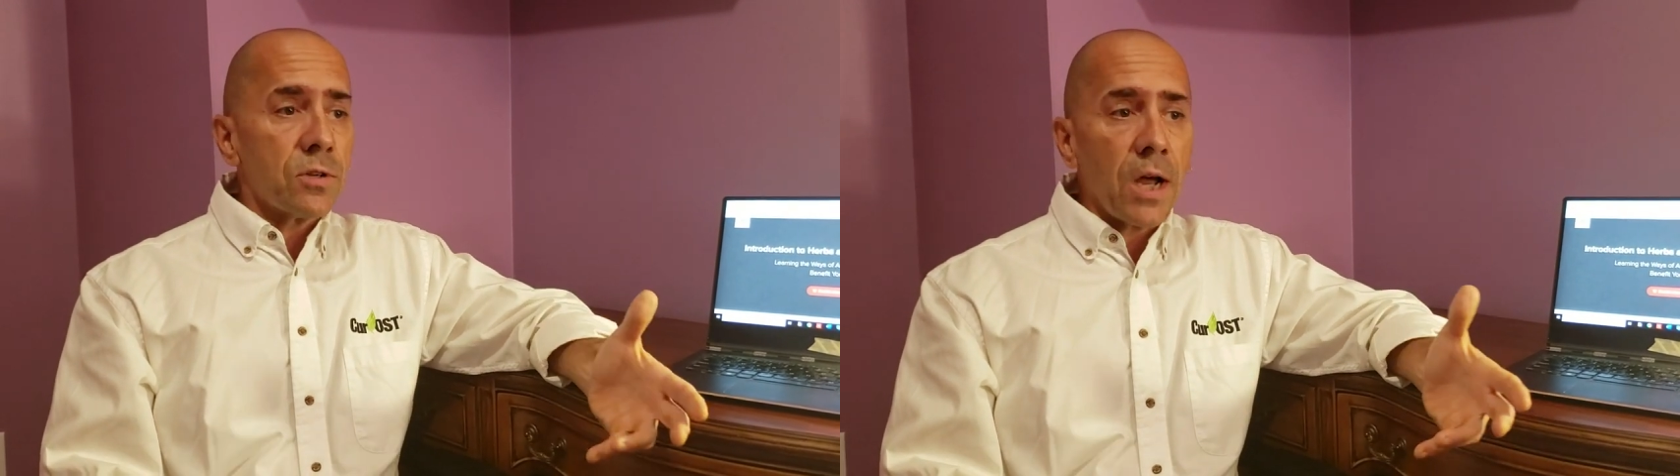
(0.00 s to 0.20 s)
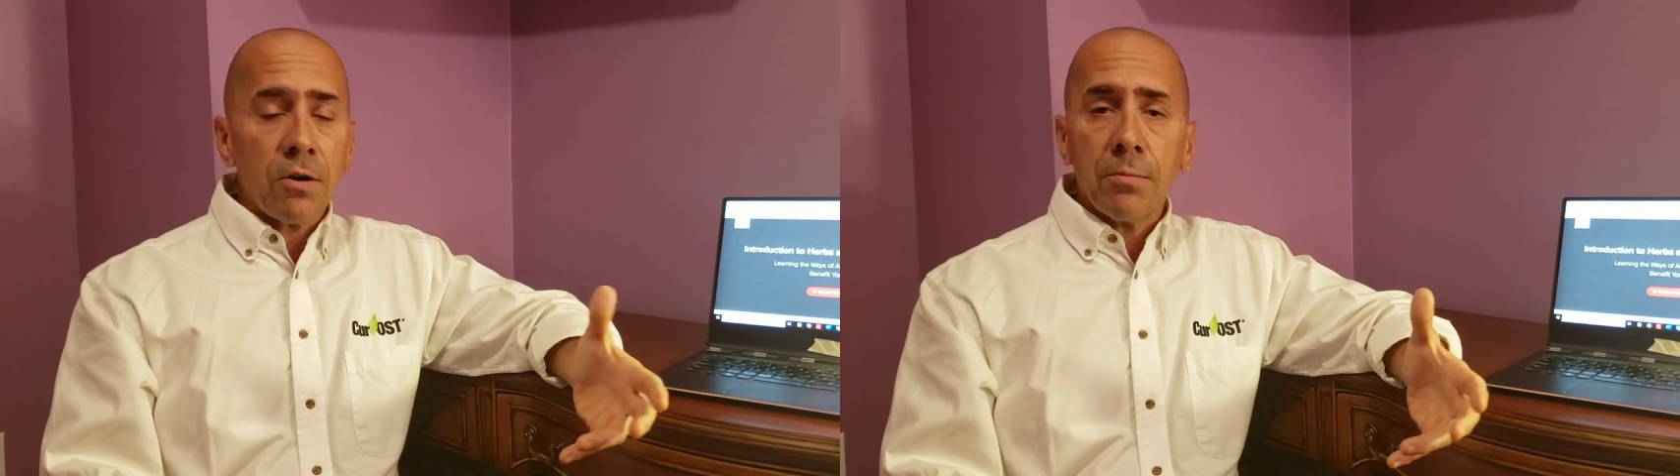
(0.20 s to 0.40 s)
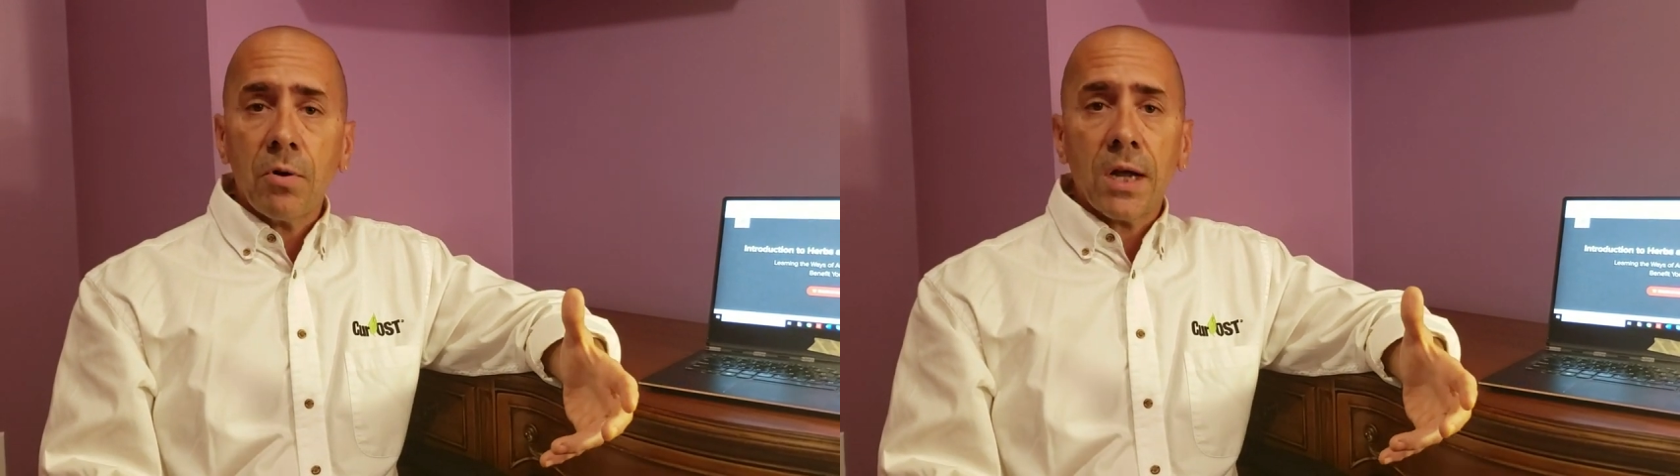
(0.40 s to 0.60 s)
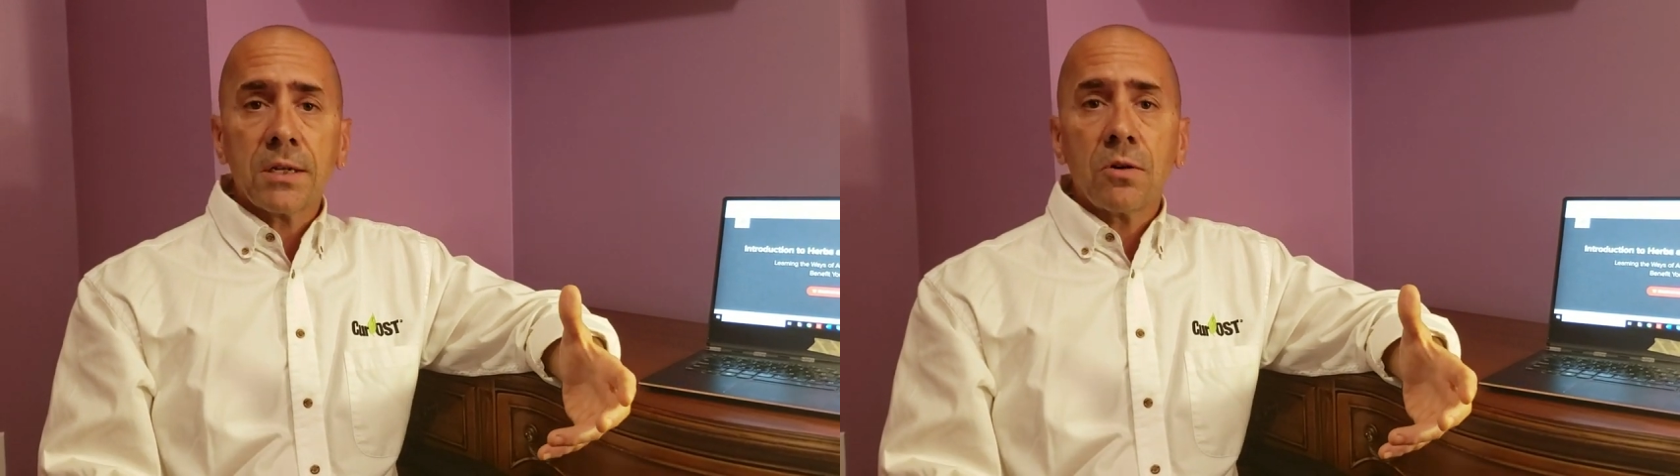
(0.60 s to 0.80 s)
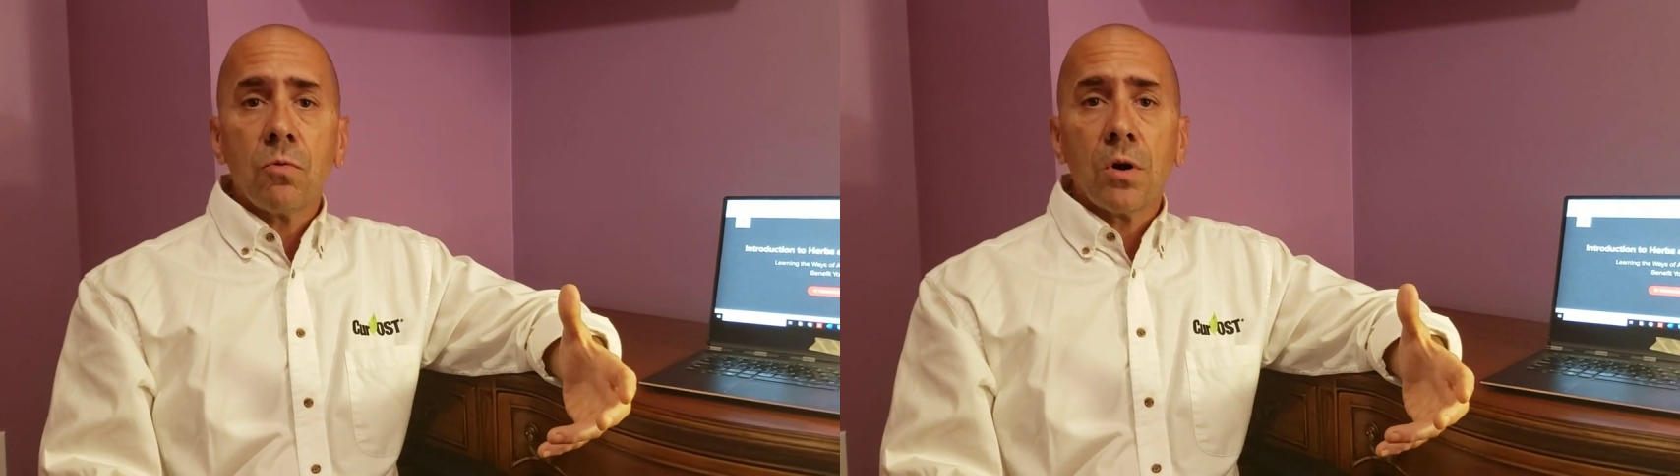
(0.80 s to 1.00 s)
or
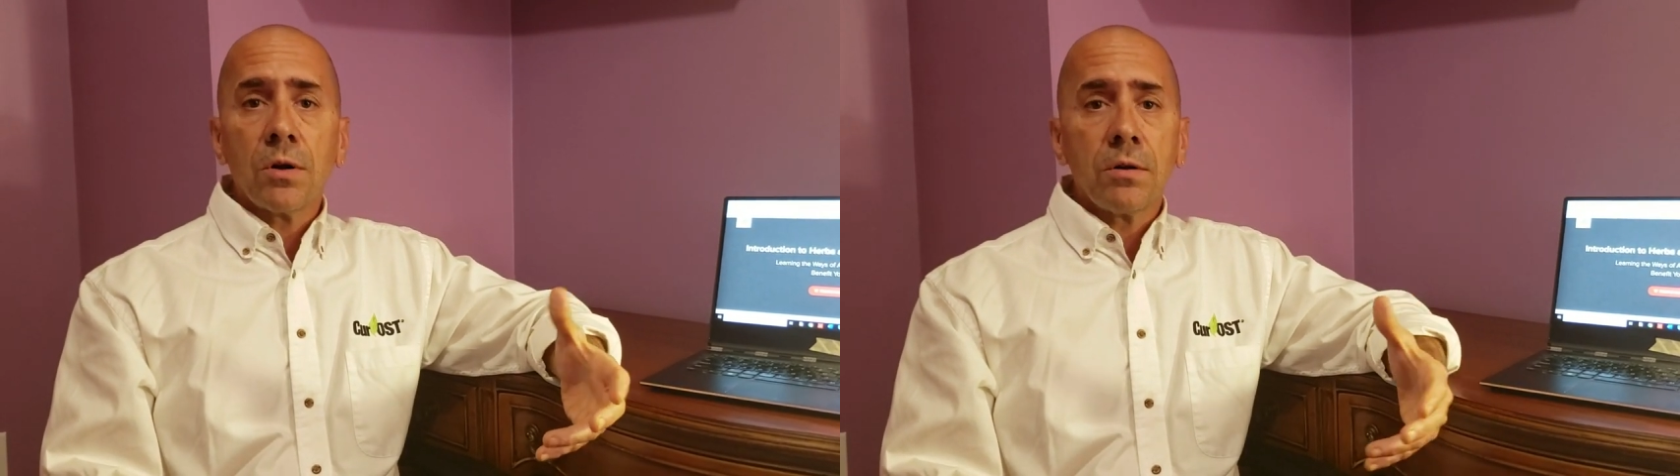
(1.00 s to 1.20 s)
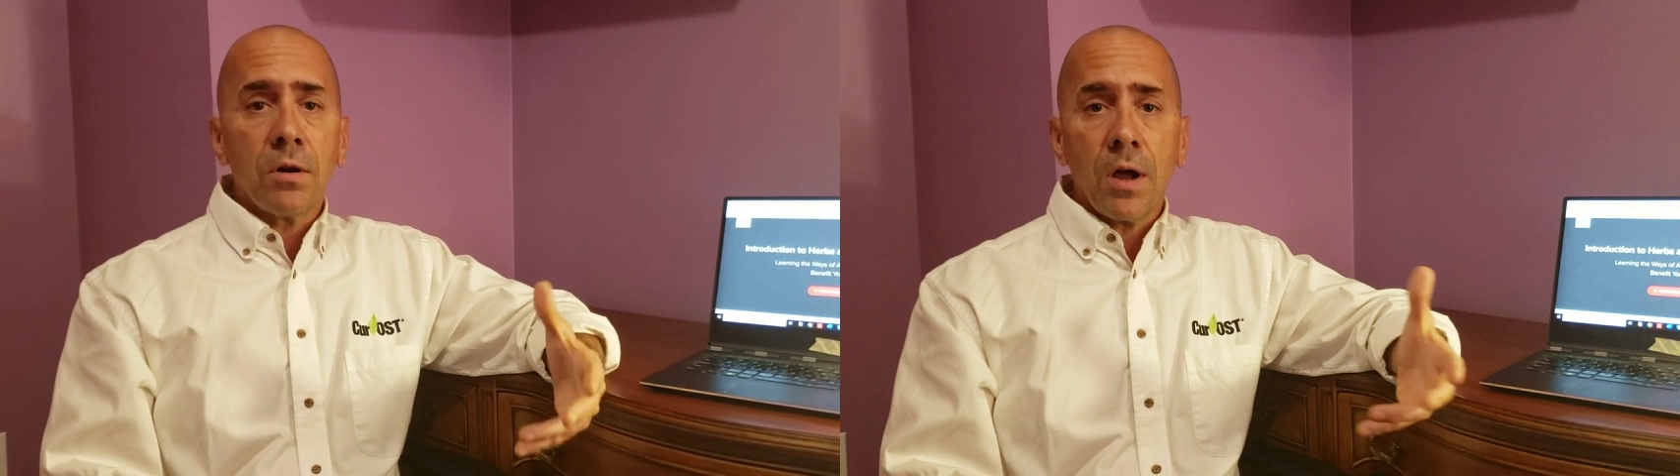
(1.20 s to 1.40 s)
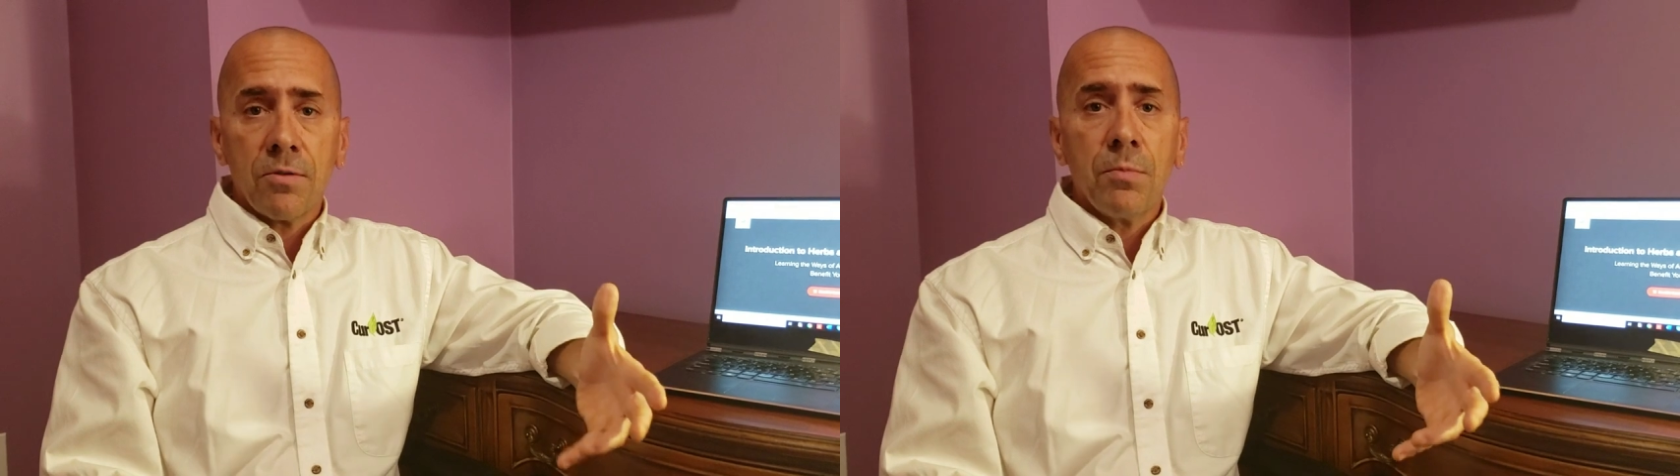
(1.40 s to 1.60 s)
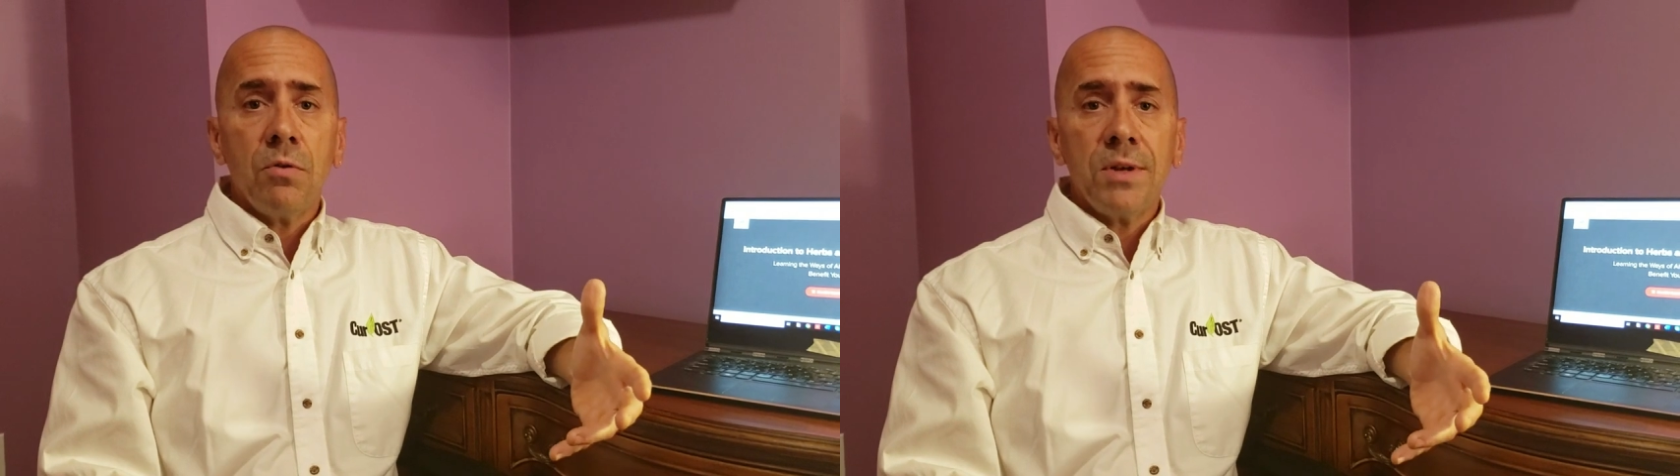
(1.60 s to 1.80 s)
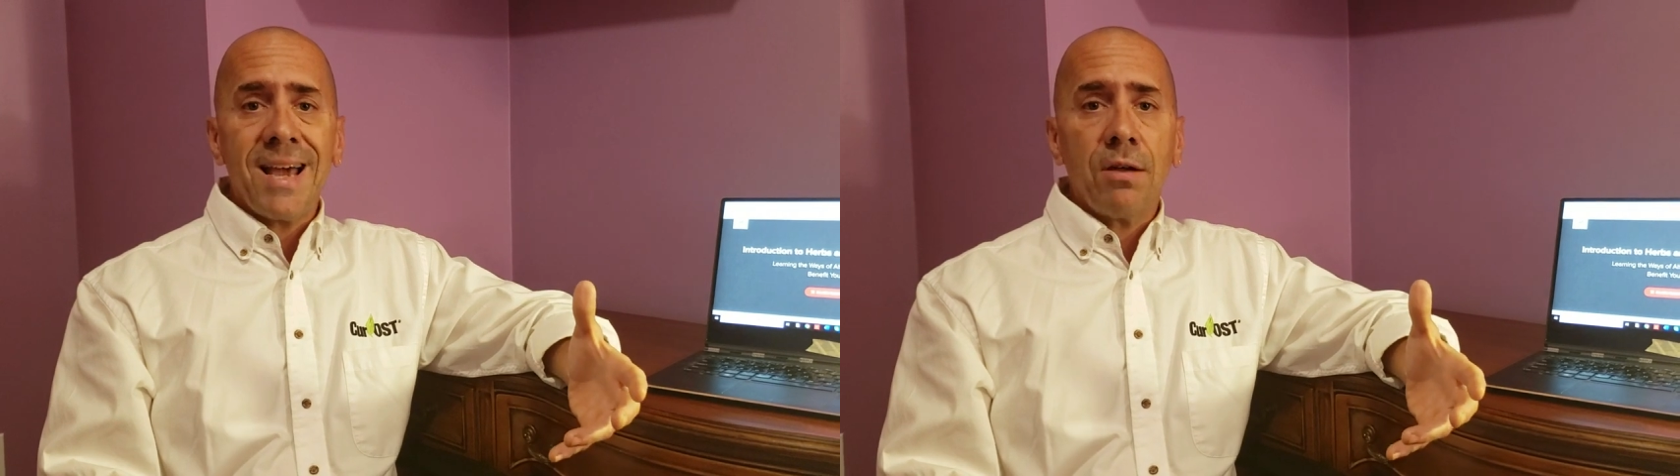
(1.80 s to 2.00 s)
chiropractic work or other
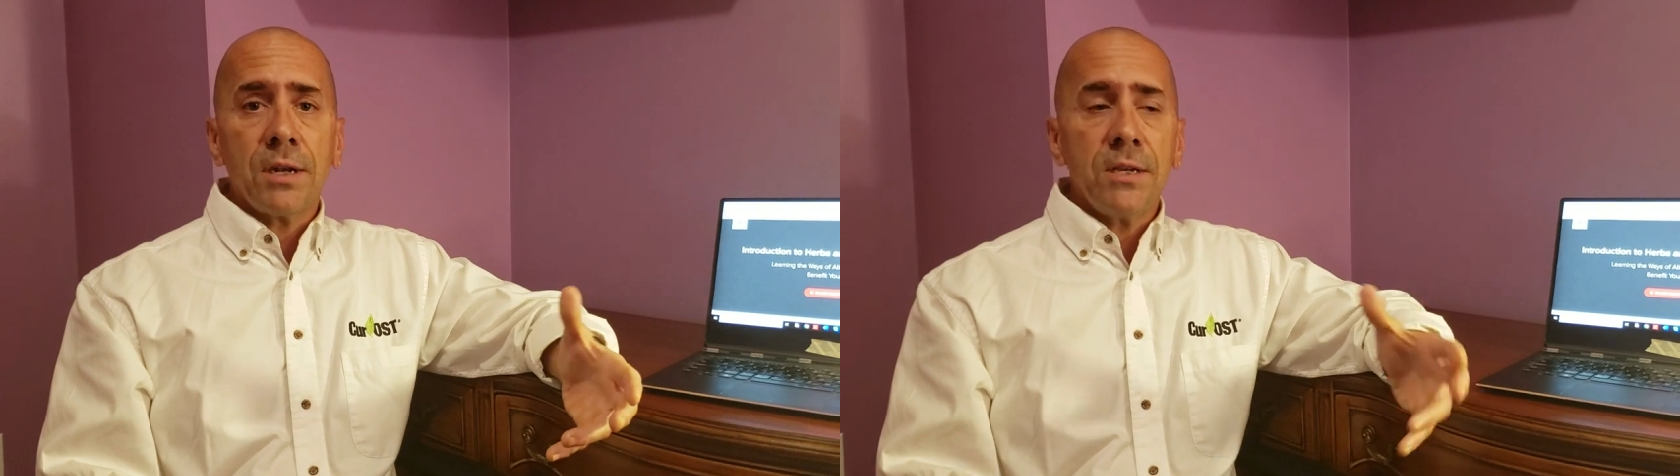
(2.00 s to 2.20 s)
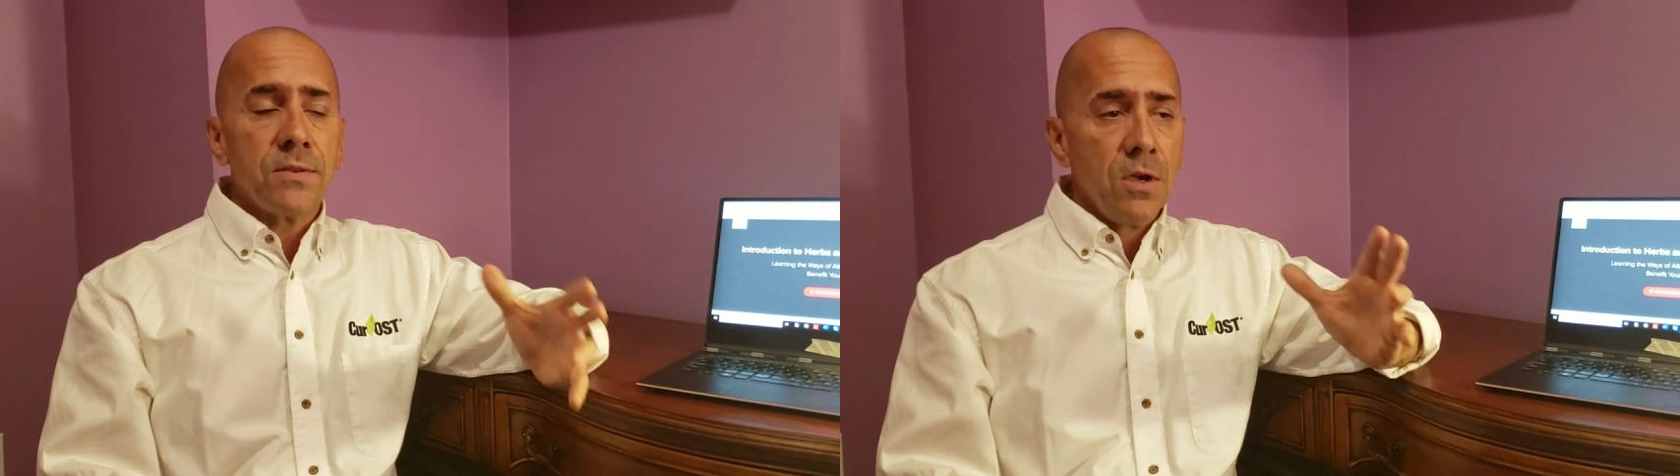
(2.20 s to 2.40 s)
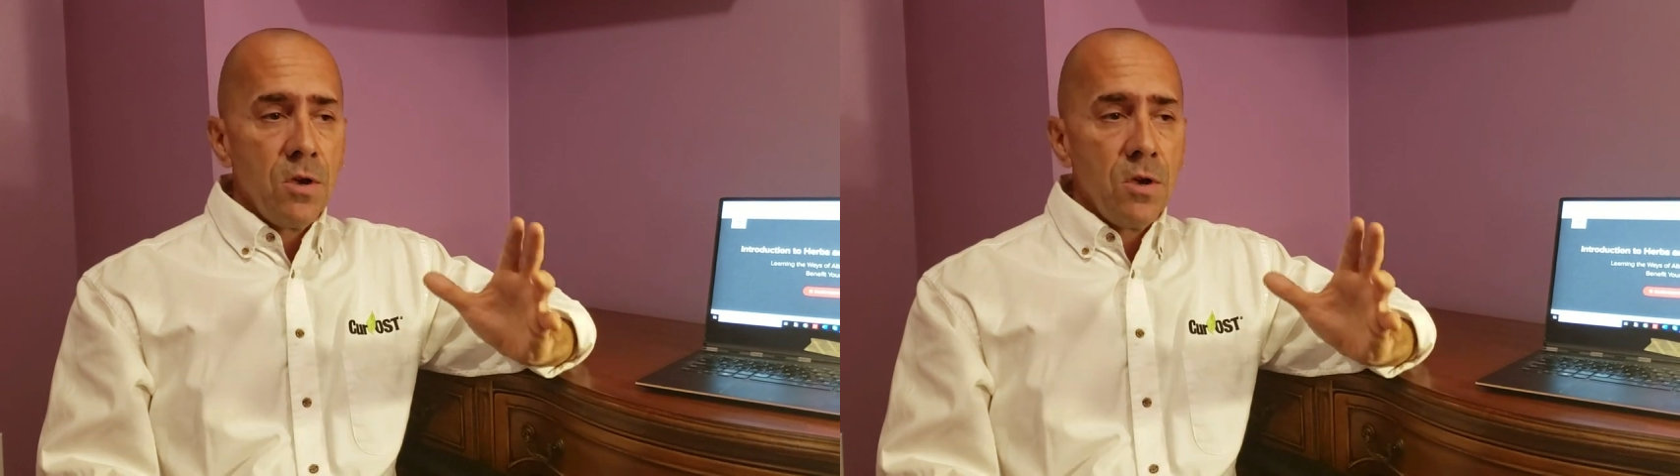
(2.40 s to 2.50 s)
modalities,